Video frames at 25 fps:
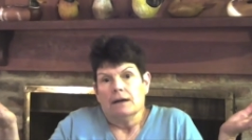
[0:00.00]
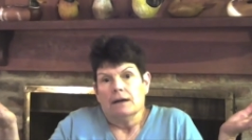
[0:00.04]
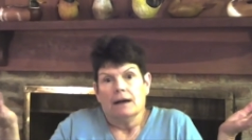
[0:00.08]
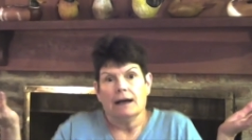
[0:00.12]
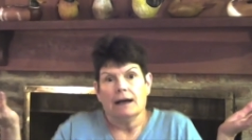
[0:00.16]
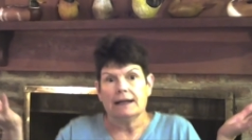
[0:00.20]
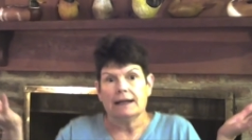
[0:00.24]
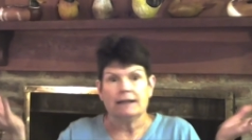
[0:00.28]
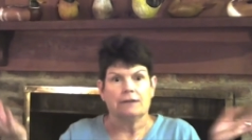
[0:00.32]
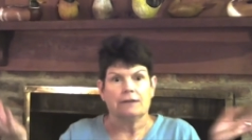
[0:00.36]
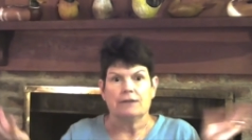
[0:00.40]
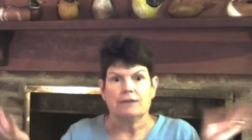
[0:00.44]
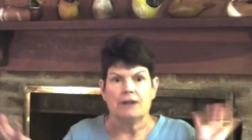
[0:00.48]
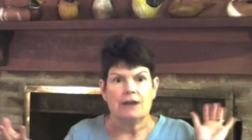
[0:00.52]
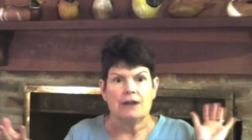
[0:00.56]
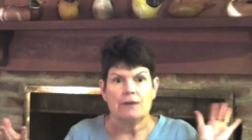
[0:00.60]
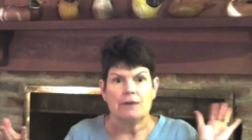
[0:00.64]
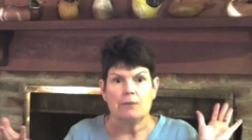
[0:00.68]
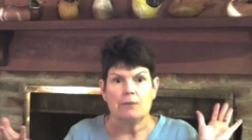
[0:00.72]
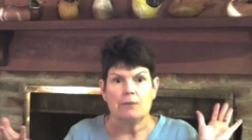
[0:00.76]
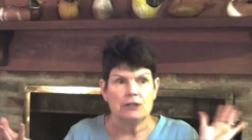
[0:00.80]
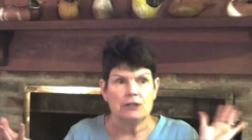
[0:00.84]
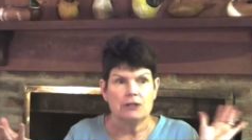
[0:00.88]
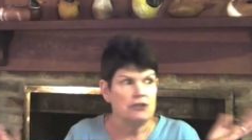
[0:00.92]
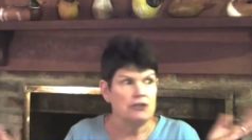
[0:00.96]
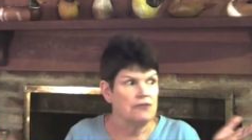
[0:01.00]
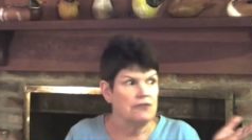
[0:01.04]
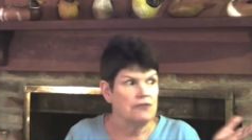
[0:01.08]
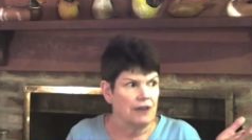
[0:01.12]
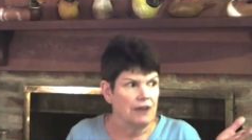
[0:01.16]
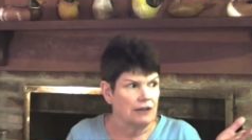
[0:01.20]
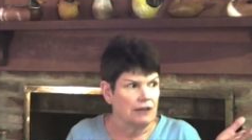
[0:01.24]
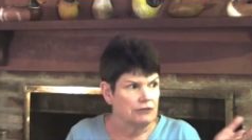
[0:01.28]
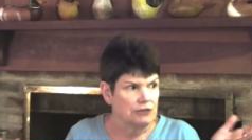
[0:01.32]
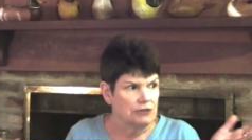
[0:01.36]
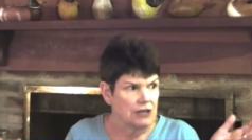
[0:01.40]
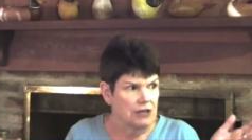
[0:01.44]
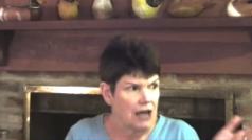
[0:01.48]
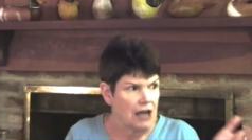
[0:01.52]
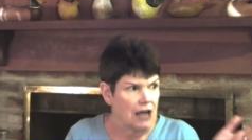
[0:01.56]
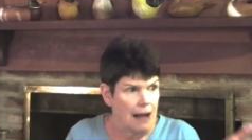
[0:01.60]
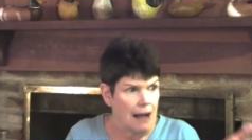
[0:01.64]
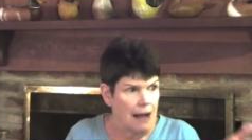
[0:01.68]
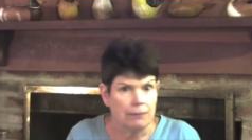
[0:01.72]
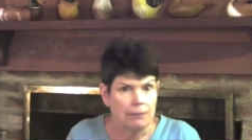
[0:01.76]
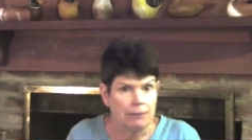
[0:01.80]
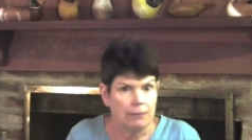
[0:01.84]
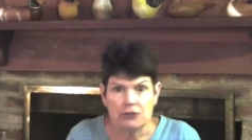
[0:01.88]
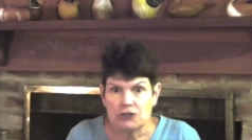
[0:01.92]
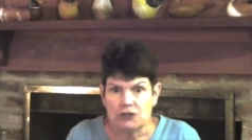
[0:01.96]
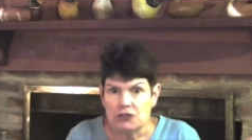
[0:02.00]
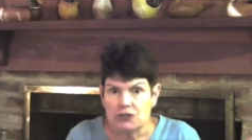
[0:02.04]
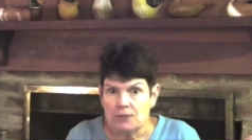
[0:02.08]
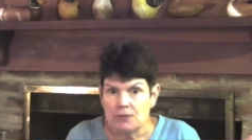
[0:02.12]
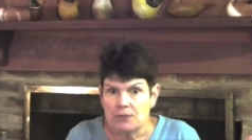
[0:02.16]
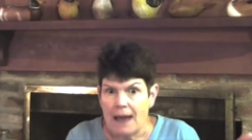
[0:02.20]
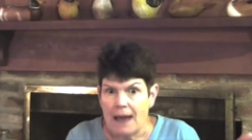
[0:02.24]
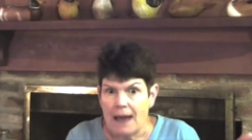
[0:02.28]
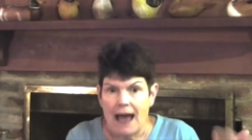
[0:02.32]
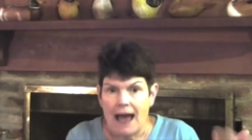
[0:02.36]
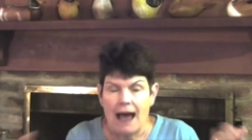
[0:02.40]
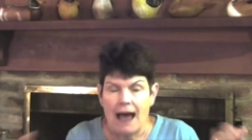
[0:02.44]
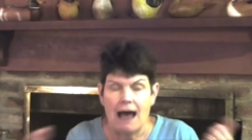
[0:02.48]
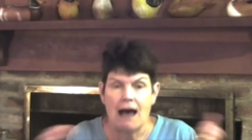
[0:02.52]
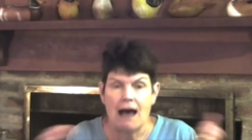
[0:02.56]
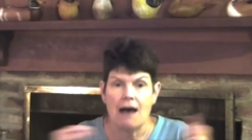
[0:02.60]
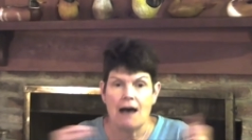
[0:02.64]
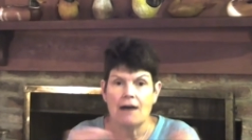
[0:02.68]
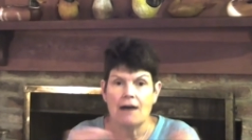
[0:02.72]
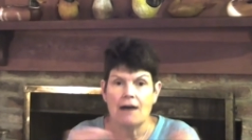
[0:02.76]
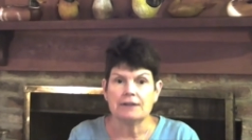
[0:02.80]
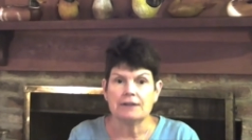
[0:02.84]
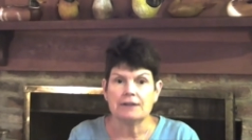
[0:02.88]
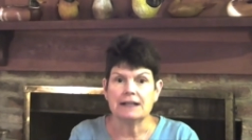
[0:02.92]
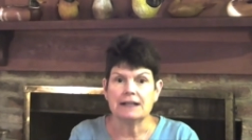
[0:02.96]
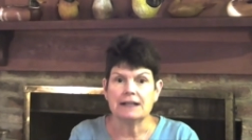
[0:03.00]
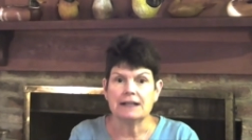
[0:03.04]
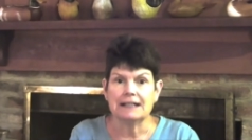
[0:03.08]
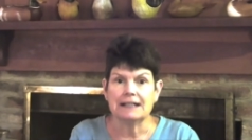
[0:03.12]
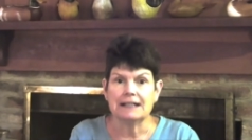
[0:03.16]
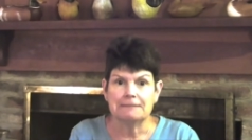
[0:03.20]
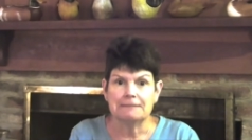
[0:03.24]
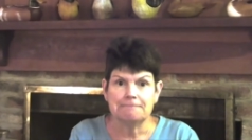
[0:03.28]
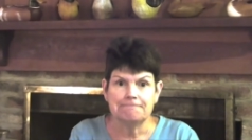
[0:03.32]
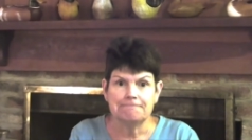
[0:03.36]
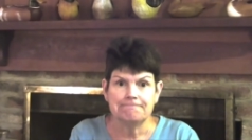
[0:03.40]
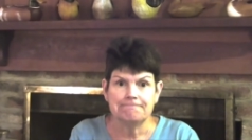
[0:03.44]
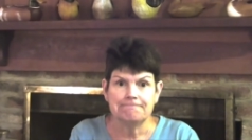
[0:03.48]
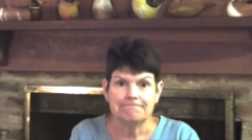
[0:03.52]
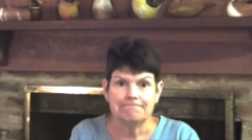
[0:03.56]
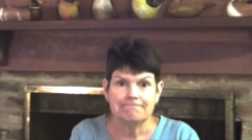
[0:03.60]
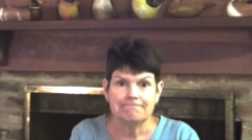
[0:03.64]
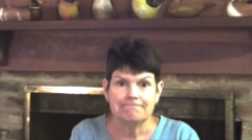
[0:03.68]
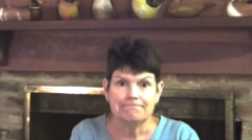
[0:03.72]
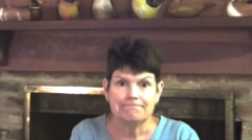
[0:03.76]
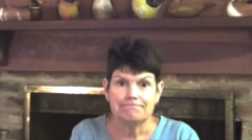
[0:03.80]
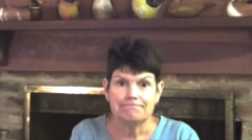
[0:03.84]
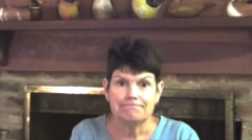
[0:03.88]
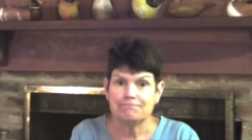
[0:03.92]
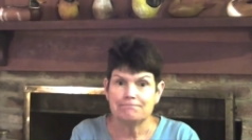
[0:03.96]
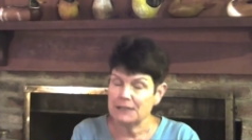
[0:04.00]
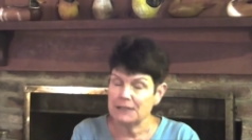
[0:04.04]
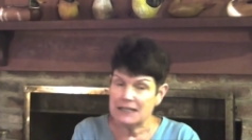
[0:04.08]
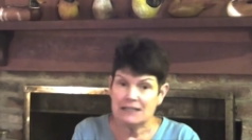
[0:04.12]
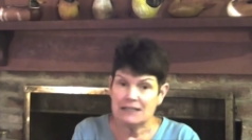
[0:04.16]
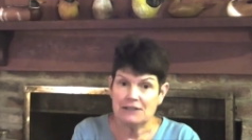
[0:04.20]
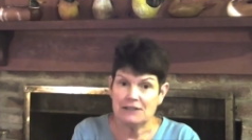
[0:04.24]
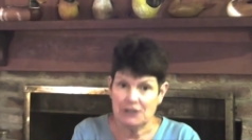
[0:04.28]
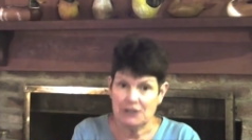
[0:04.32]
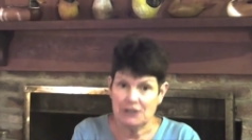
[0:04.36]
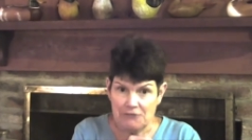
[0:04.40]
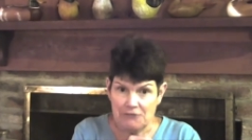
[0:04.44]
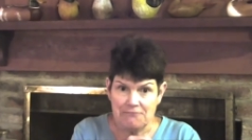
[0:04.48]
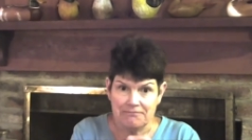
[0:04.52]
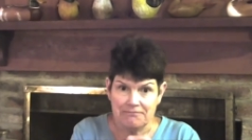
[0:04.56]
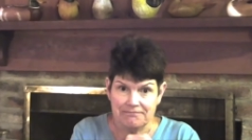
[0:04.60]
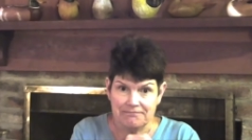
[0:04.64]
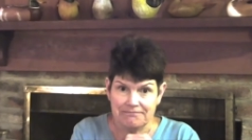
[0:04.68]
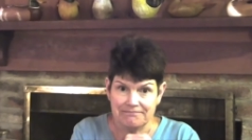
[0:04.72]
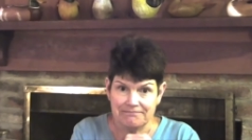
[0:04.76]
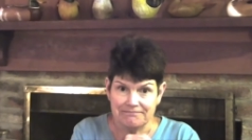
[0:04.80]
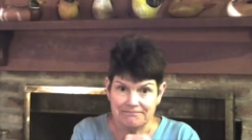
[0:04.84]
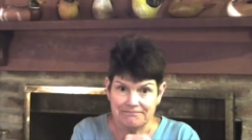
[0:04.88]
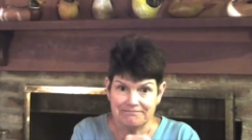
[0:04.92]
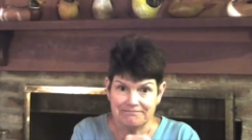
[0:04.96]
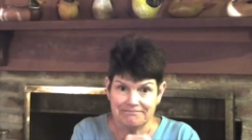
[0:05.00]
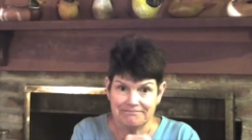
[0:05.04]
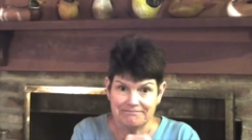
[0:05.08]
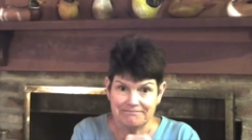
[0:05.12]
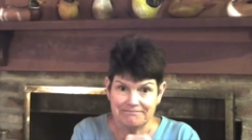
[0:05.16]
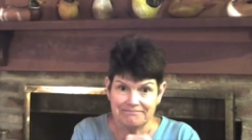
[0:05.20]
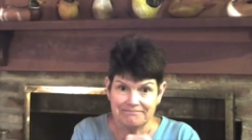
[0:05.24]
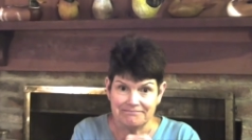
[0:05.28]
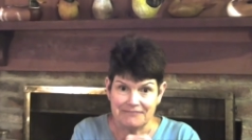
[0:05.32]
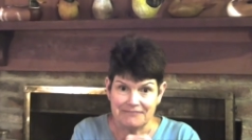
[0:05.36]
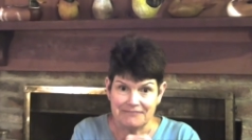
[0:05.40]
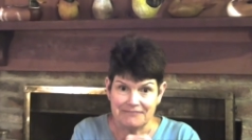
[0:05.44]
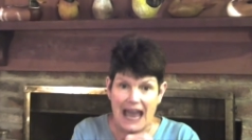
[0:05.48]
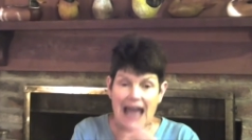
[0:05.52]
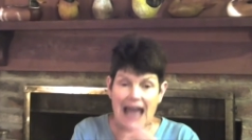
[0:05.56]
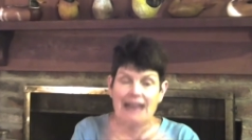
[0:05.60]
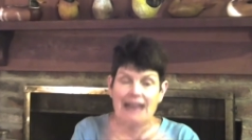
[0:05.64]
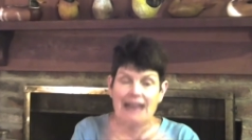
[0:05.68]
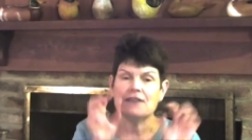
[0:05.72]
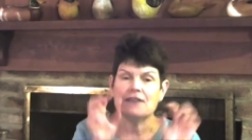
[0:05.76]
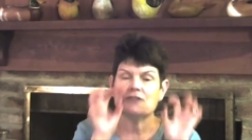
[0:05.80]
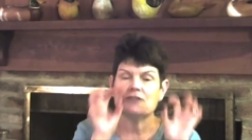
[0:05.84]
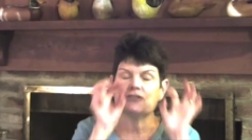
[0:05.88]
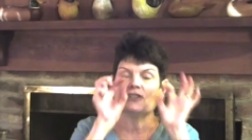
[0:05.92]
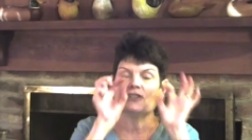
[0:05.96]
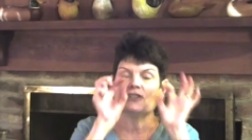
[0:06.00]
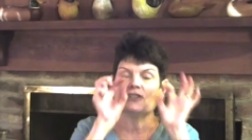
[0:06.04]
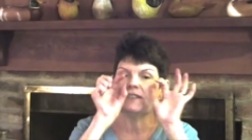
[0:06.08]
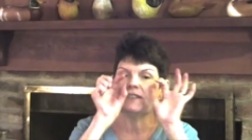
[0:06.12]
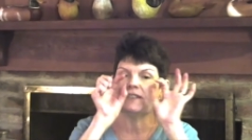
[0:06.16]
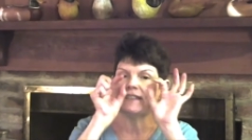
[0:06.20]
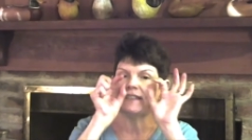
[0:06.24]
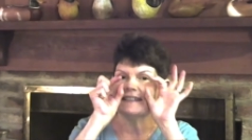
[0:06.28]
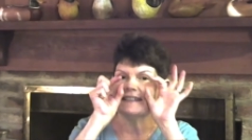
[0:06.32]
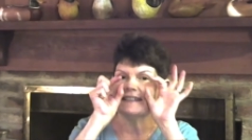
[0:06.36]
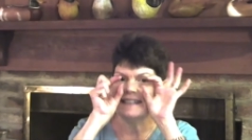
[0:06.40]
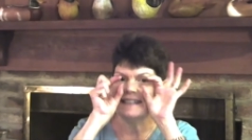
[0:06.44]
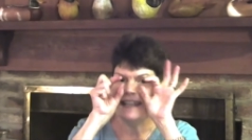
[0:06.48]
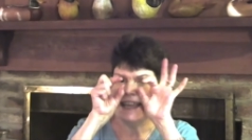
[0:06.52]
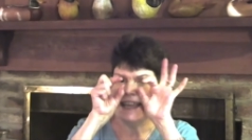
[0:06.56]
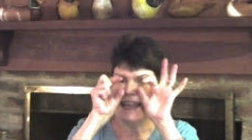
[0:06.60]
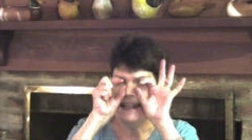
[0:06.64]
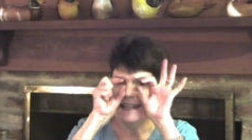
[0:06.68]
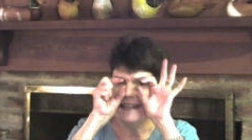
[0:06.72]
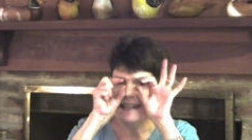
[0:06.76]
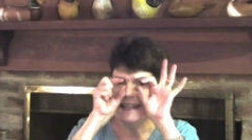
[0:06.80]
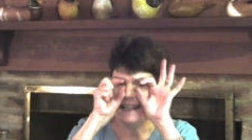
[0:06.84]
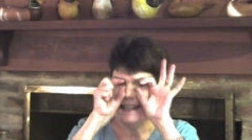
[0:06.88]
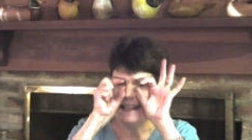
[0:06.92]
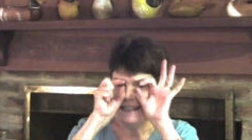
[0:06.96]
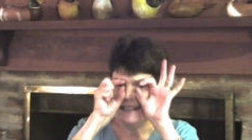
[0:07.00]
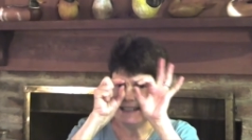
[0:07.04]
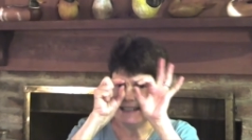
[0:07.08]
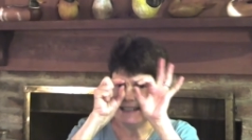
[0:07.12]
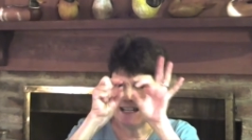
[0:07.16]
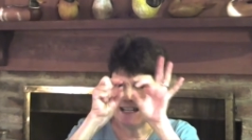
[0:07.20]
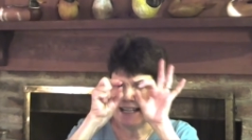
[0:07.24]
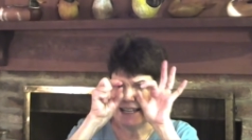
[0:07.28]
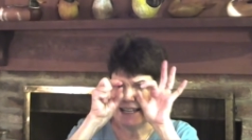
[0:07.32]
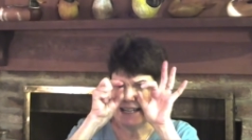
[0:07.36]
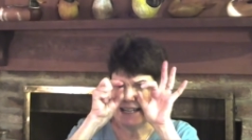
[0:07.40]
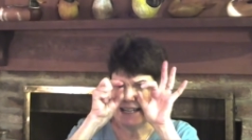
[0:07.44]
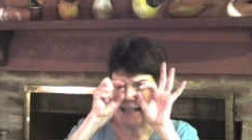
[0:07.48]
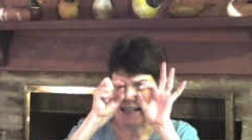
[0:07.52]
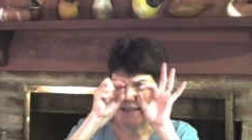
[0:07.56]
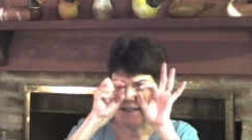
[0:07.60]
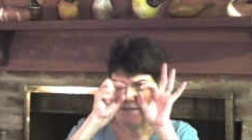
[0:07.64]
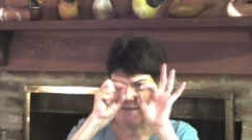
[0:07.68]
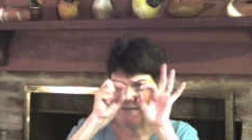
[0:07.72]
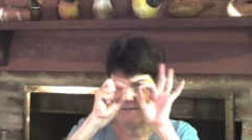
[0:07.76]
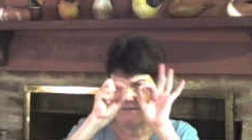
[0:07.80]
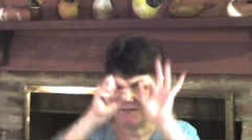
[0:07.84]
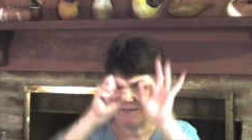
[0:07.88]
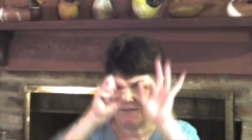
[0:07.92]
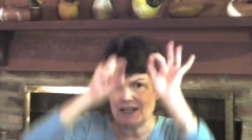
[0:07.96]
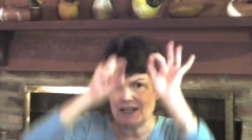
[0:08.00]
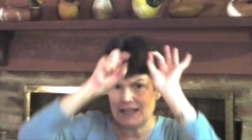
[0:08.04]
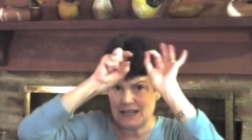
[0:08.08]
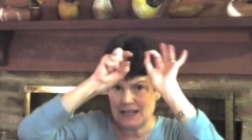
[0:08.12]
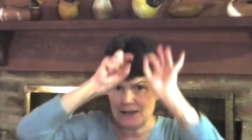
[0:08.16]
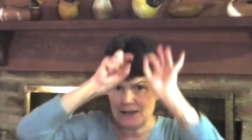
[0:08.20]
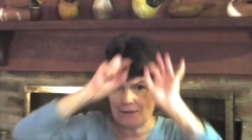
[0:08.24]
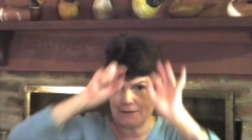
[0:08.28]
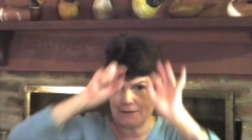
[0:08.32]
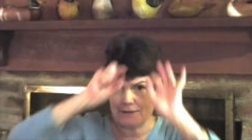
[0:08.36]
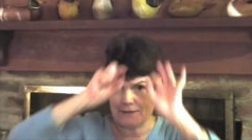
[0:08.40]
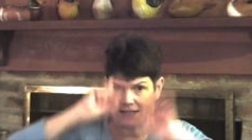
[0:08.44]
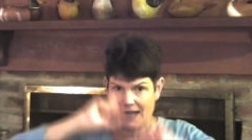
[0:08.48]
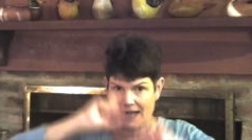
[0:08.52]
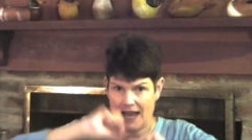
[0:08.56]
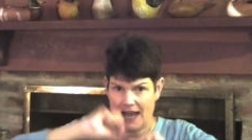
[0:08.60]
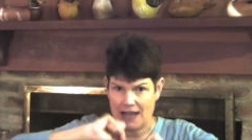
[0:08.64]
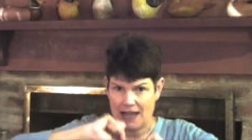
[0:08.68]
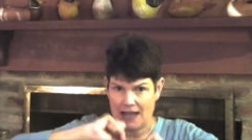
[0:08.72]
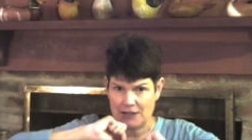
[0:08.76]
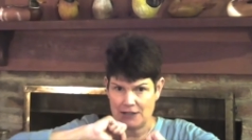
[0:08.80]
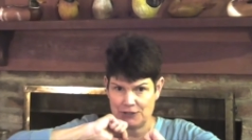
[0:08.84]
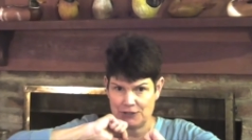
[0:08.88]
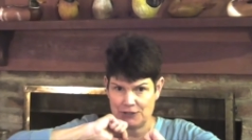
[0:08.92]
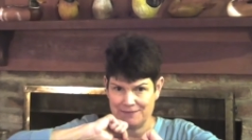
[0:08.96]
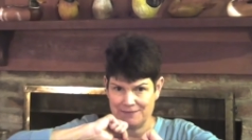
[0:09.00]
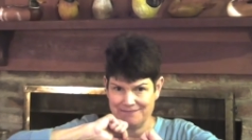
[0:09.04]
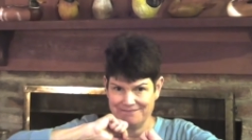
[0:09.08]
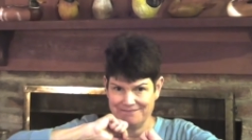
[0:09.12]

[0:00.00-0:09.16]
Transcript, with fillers: I don't know, what you felt accomplished about, um, please do. And there's just a teeny, teeny video attached.